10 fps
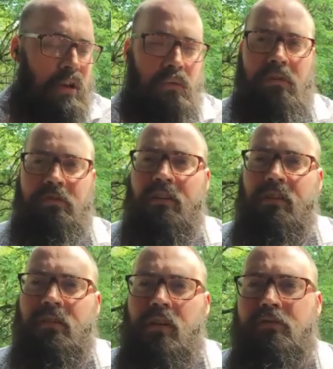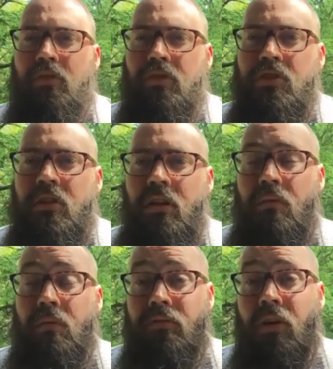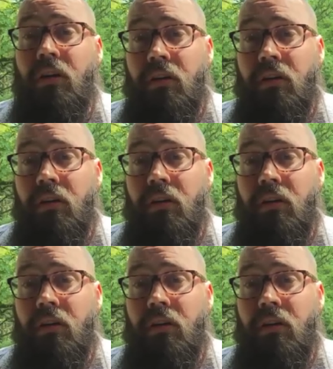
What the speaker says: we're very, very fortunate that we've got